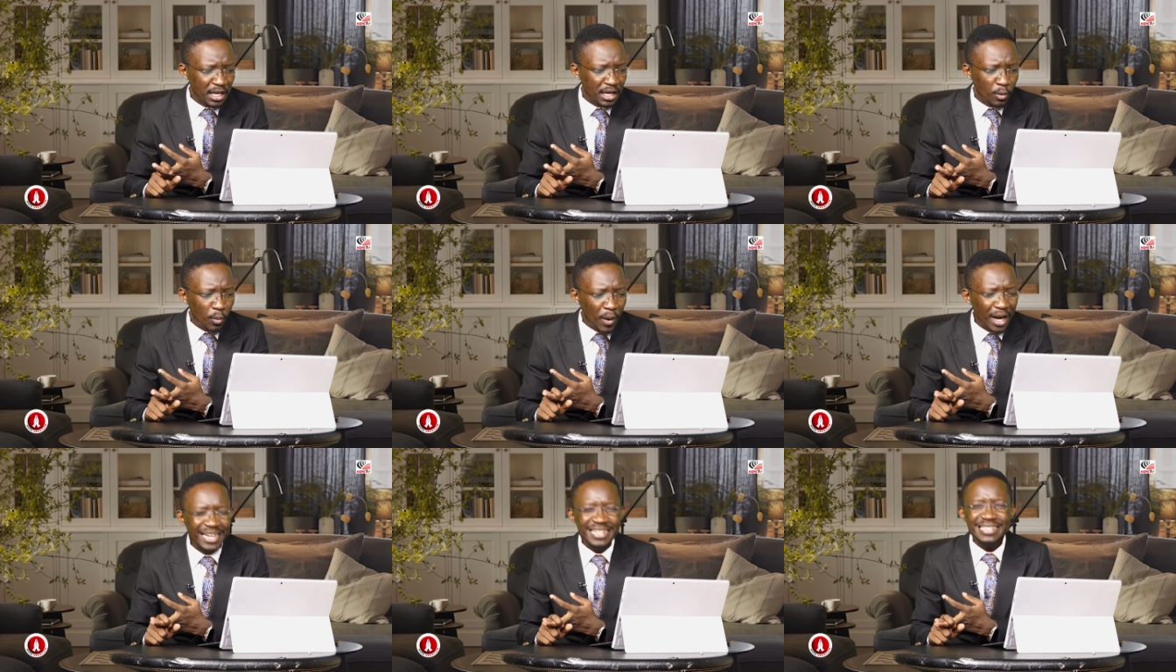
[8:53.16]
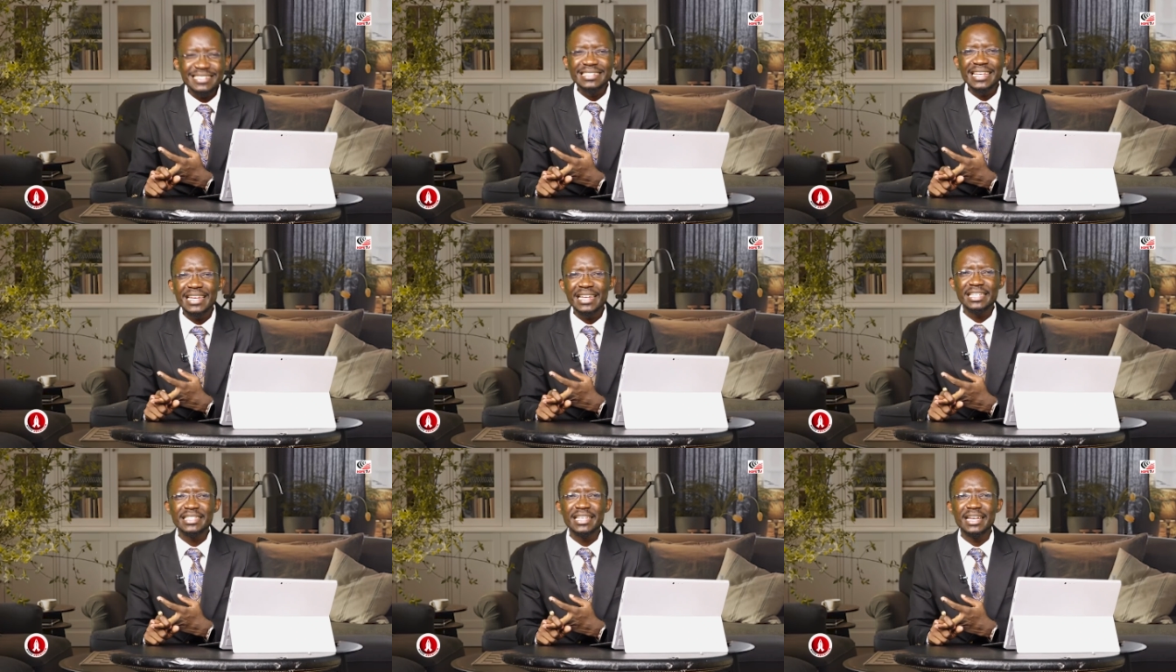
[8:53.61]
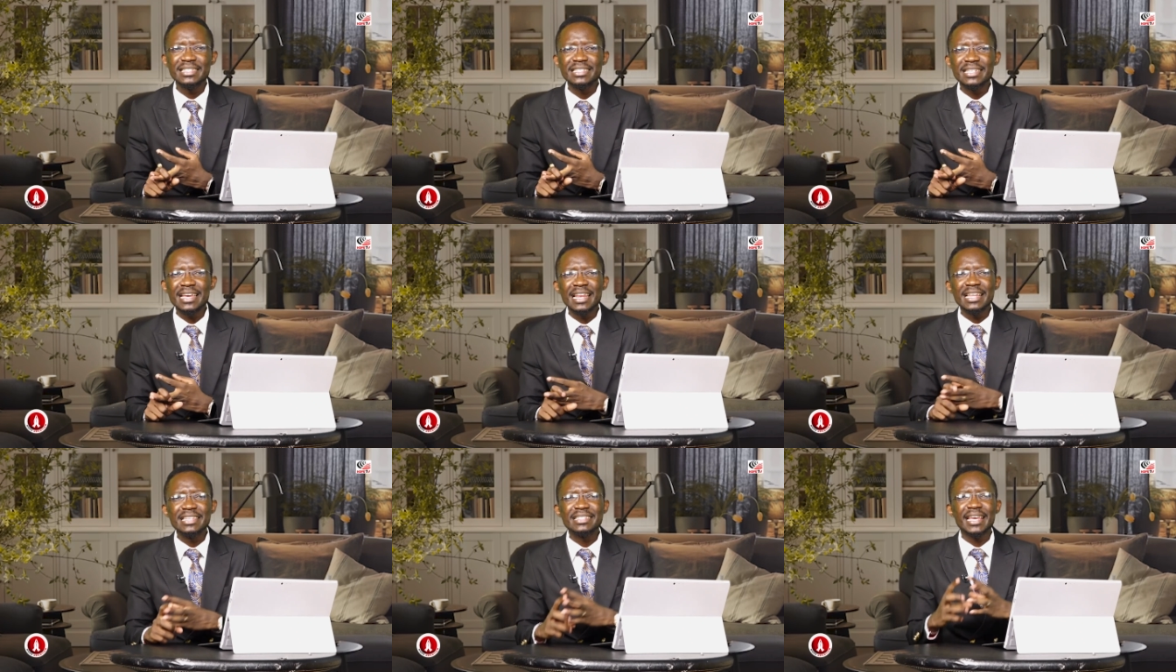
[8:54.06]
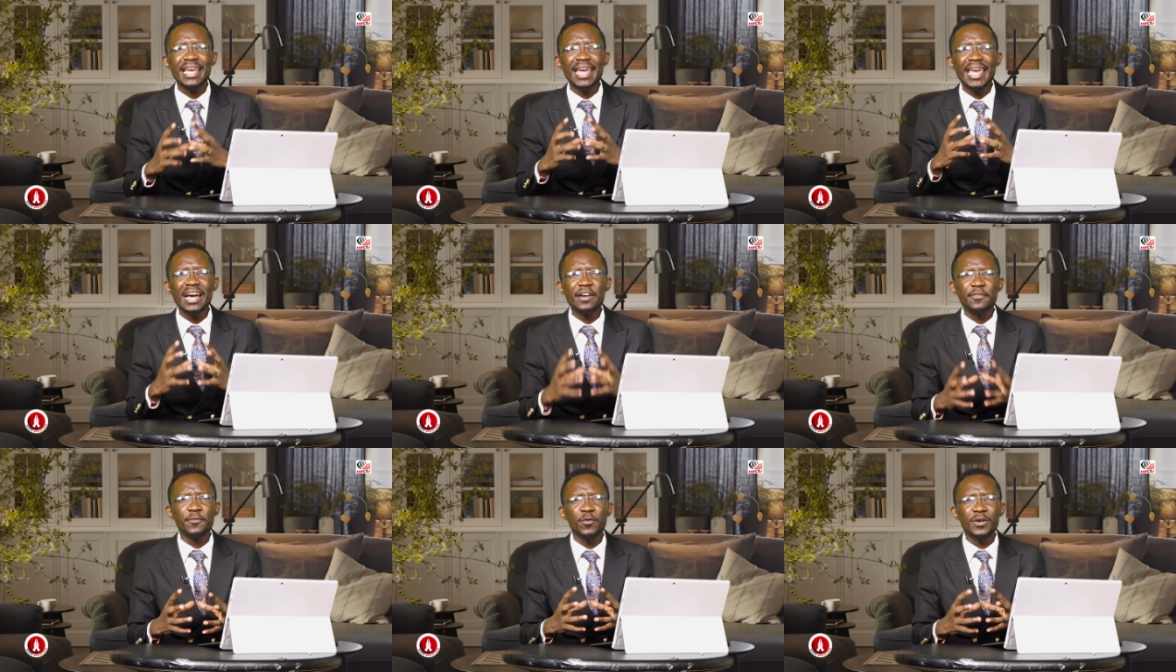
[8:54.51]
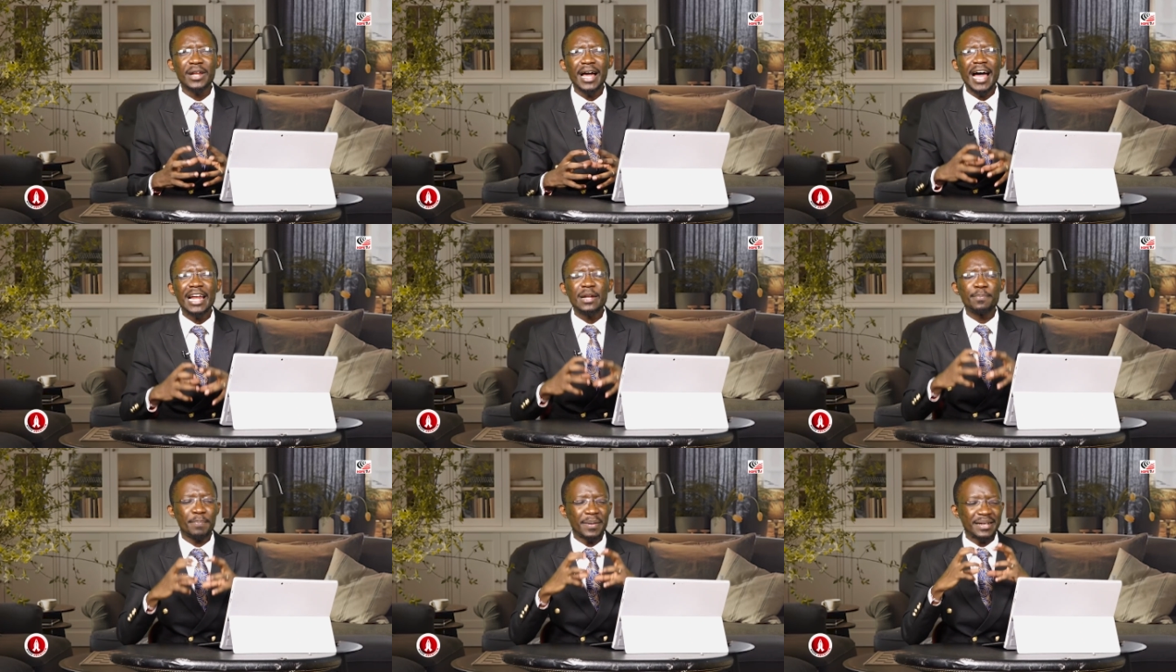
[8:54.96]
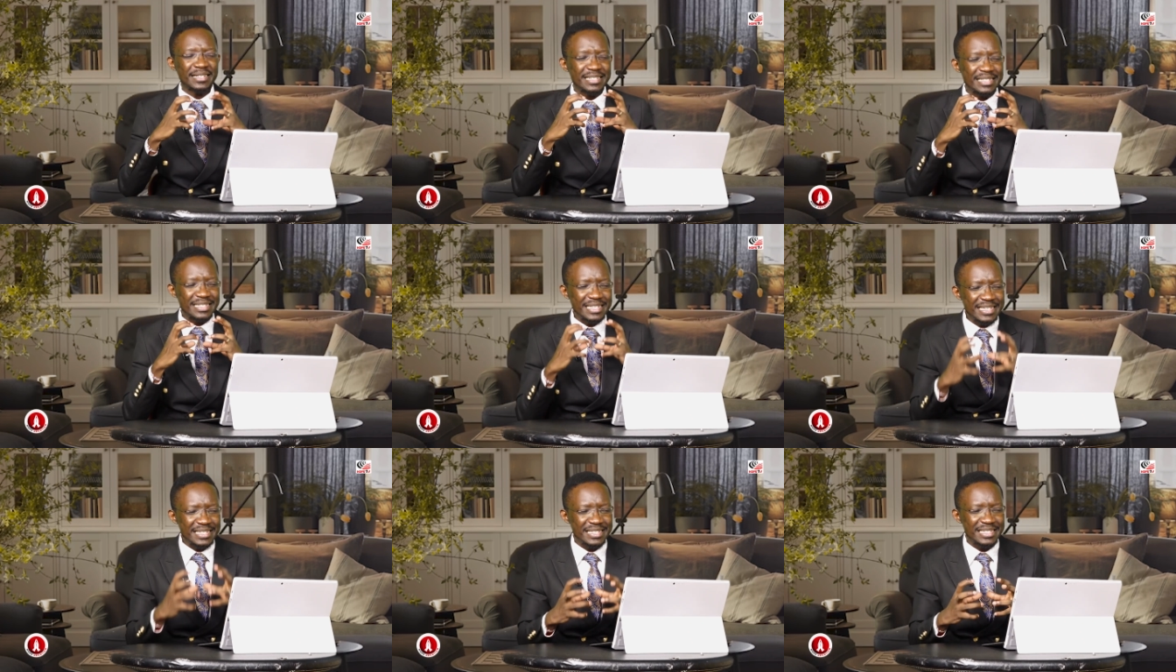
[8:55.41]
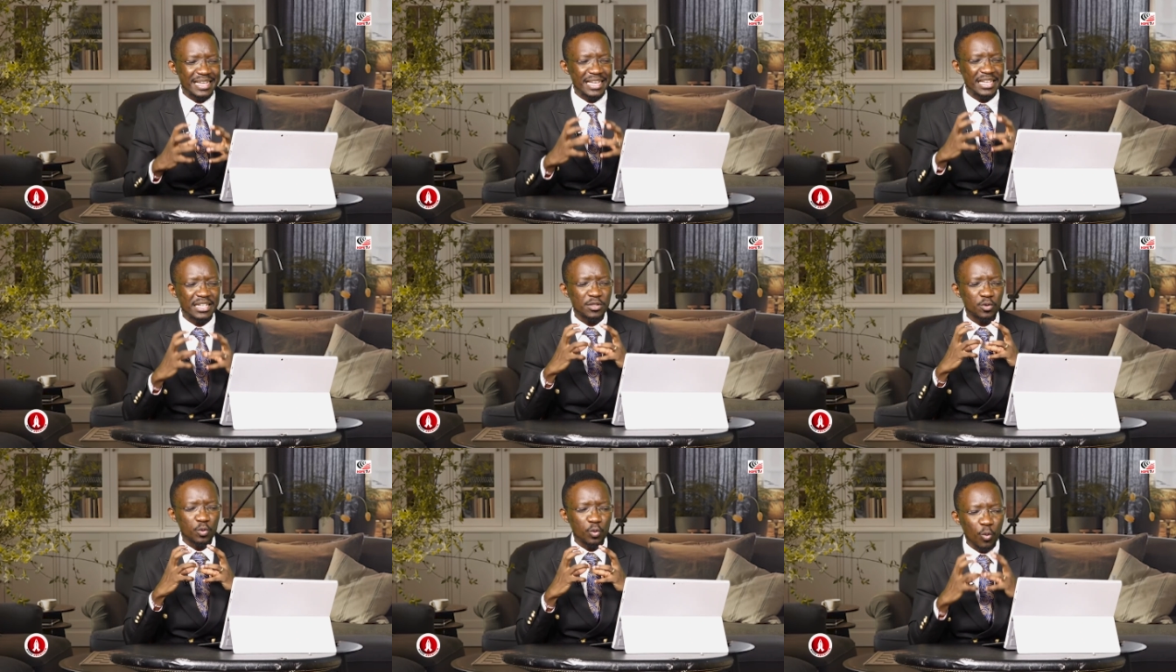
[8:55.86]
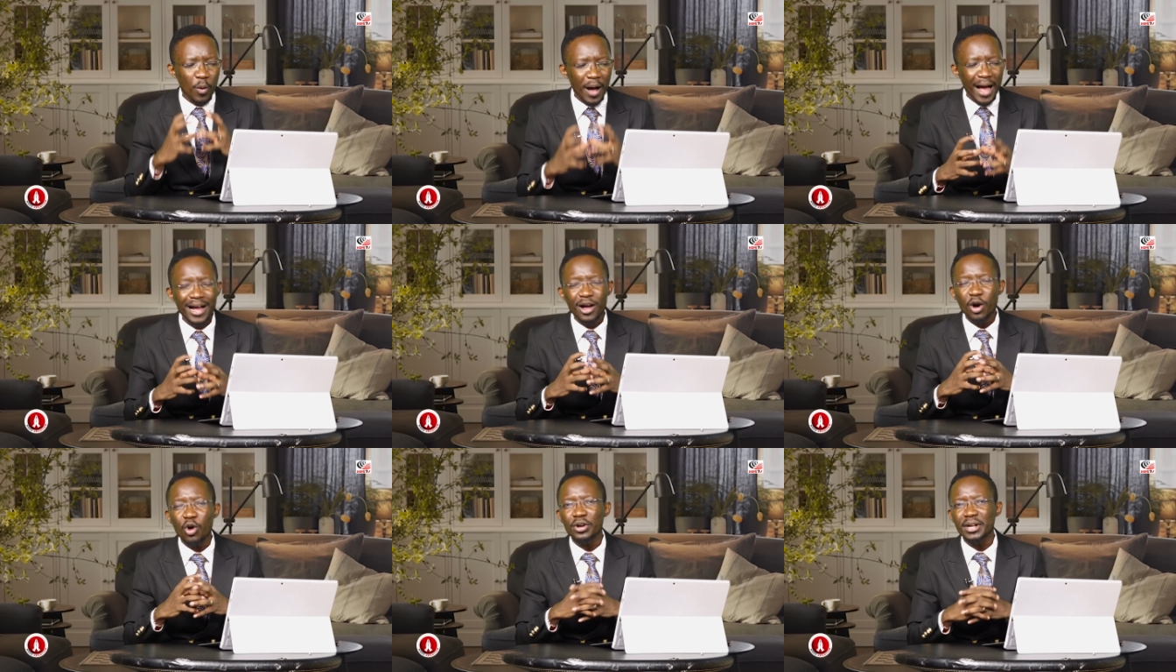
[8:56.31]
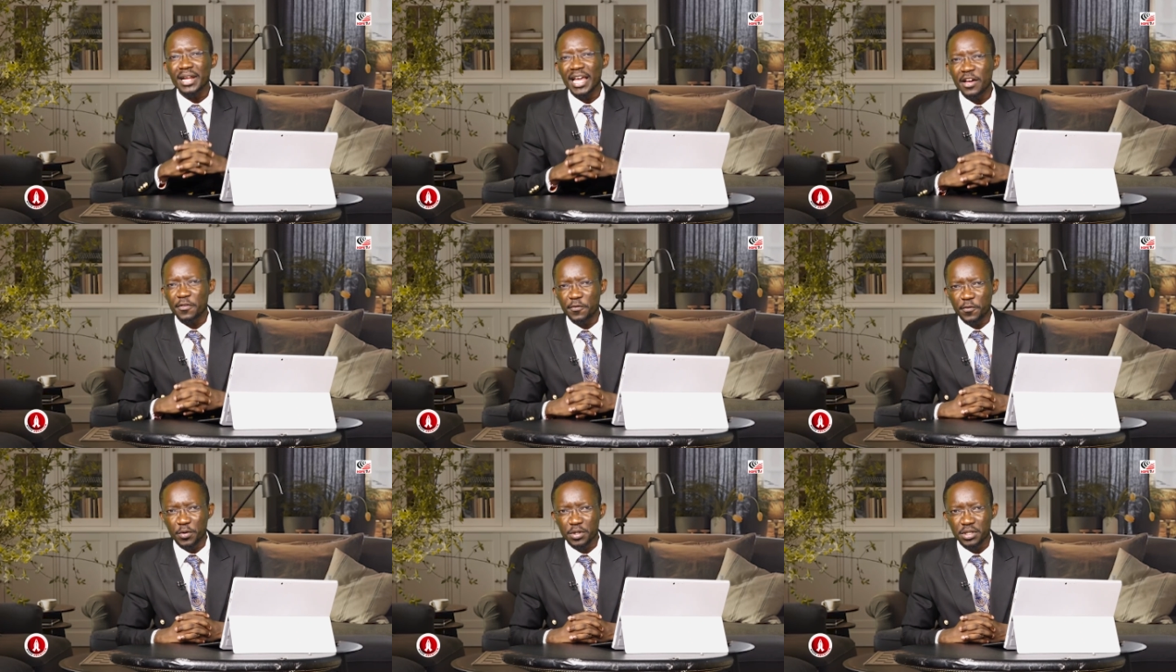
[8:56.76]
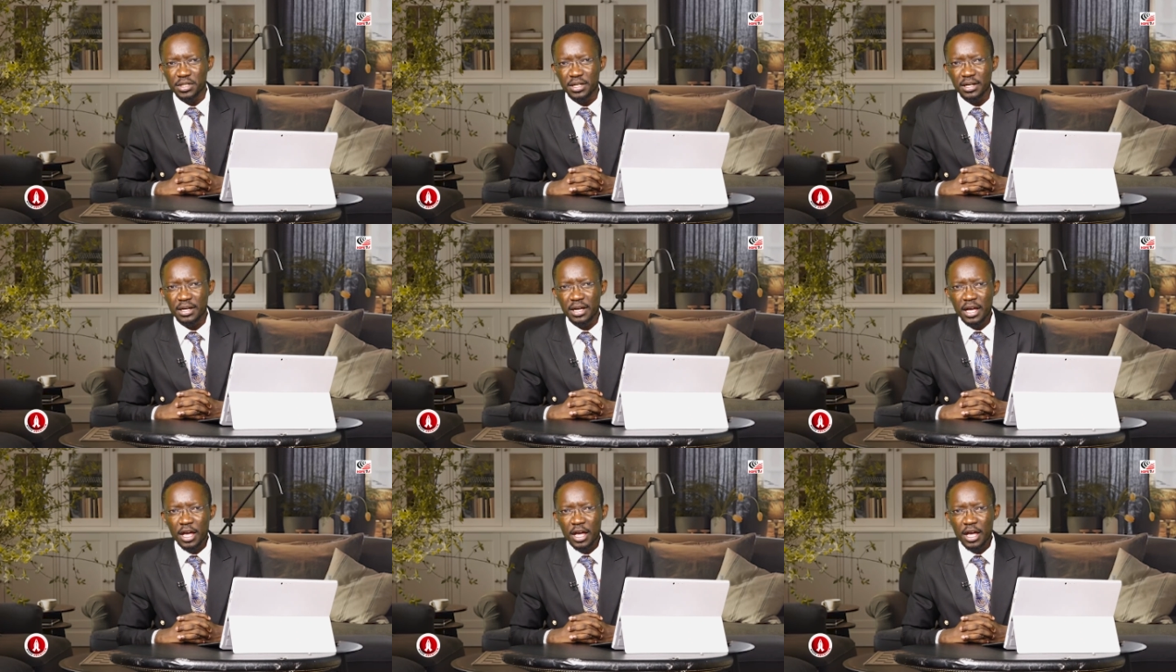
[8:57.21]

What is diligence? It is careful and persistent work or effort.